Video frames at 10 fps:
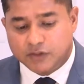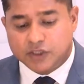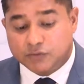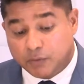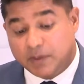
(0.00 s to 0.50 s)

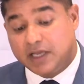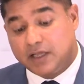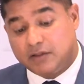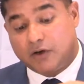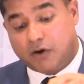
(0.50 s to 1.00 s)
This will be
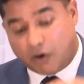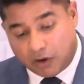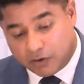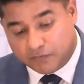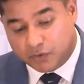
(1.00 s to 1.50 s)
in the
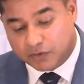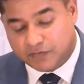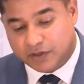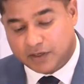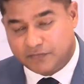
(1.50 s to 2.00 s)
heart of North
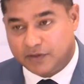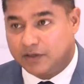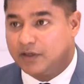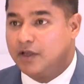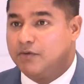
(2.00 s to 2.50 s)

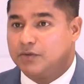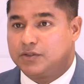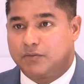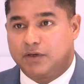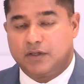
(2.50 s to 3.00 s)
Philadelphia, which
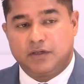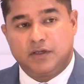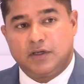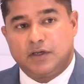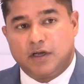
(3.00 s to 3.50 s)
is one of the
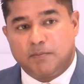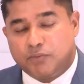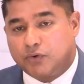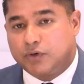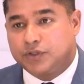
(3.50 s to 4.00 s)

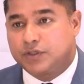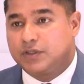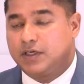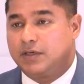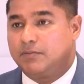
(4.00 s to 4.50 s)
poorest
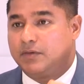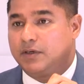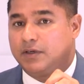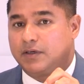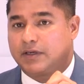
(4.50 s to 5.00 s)

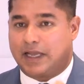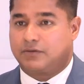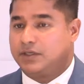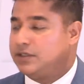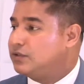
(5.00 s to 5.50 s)

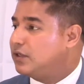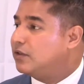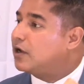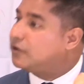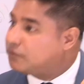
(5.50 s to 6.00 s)
counties in
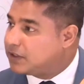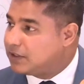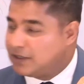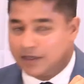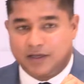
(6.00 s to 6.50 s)
the country,
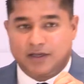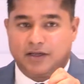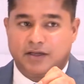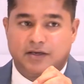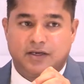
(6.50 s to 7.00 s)

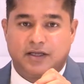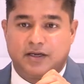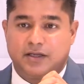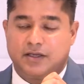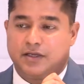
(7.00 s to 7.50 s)
and
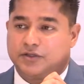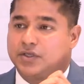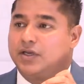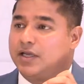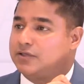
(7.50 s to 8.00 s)
in a
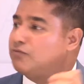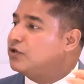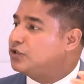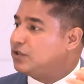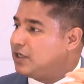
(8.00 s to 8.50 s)
city as
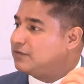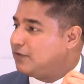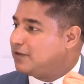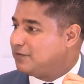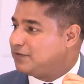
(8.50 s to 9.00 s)
rich as
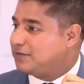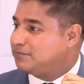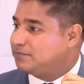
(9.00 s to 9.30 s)
Philadelphia.